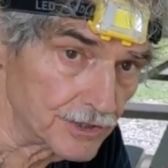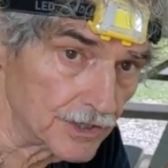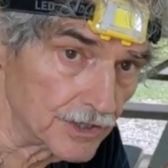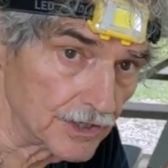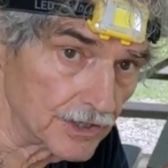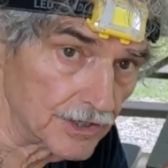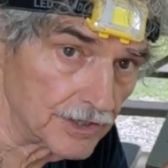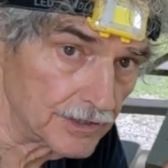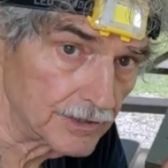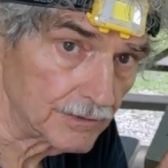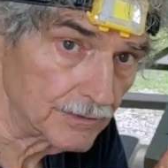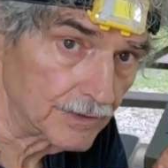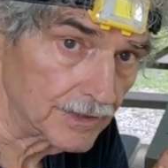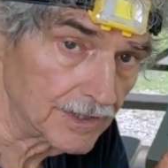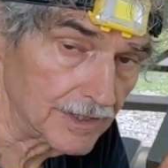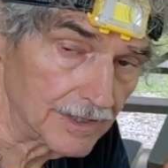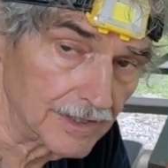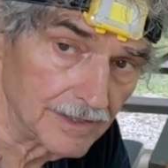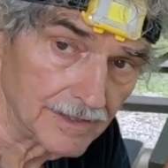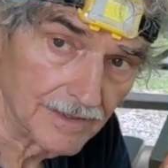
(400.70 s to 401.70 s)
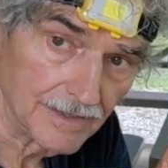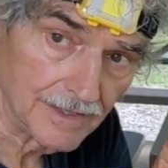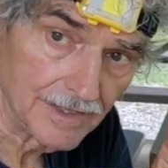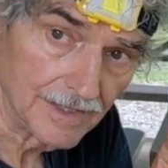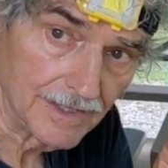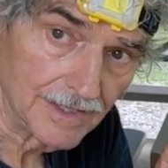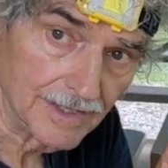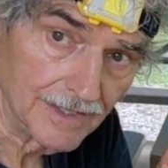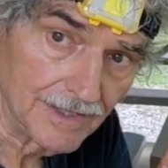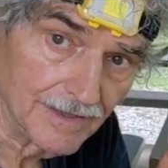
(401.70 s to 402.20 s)
you heard and you want to,
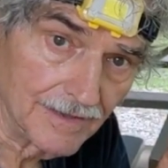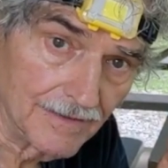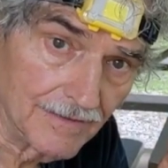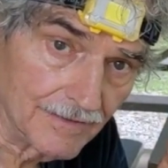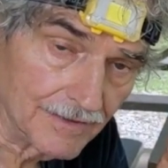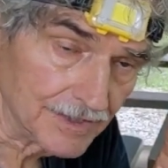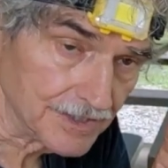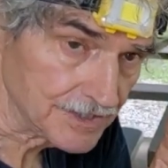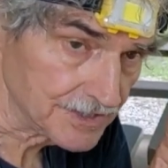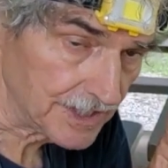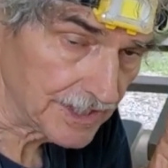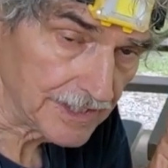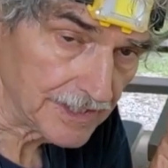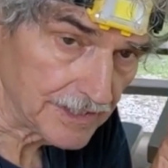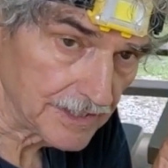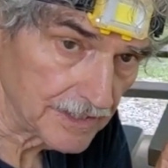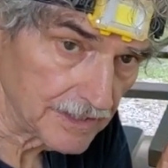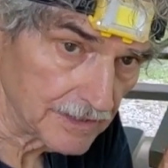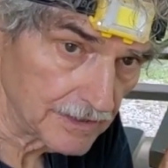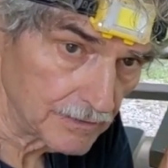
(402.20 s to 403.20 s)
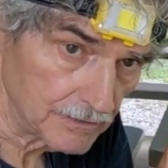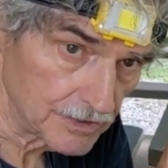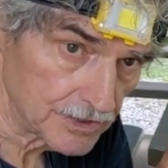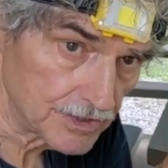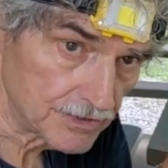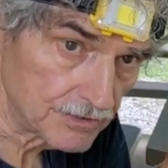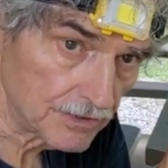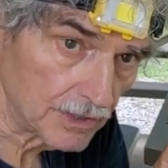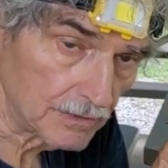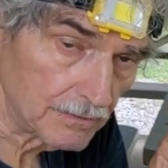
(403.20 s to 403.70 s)
because that
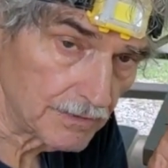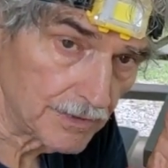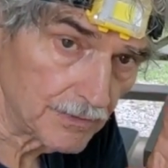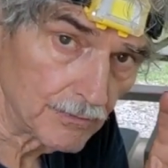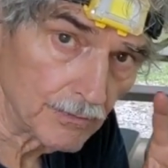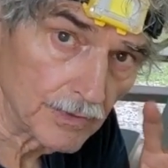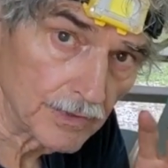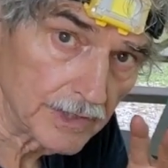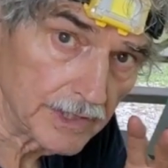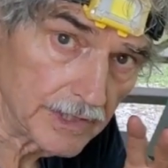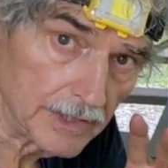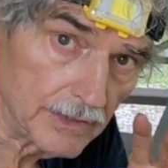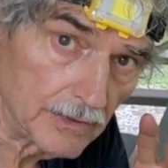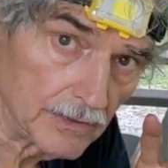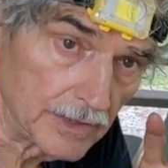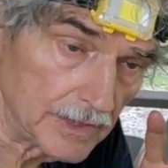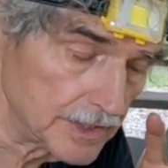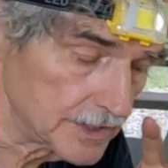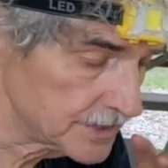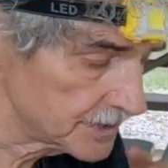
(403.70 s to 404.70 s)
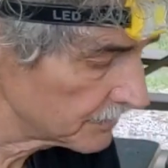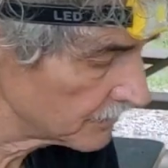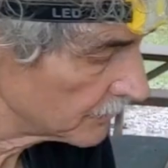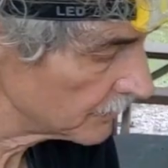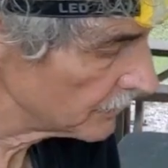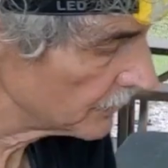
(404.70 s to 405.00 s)
strobe can really annoy some